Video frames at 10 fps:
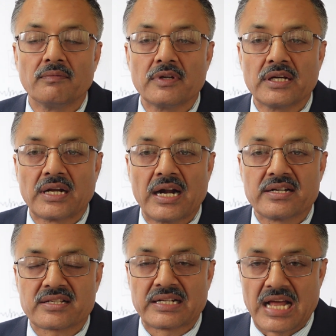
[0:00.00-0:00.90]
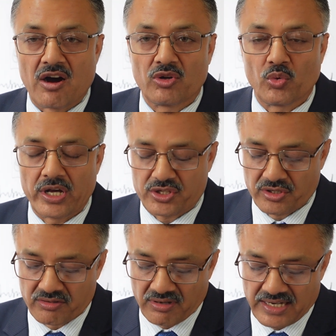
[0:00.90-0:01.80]
He writes a noun where he
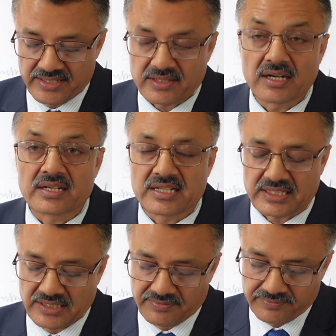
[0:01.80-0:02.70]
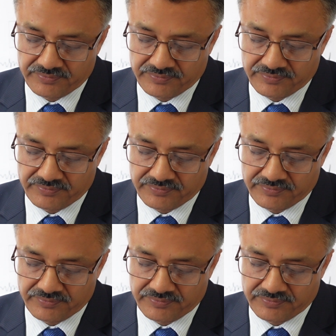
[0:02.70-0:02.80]
should write adjective.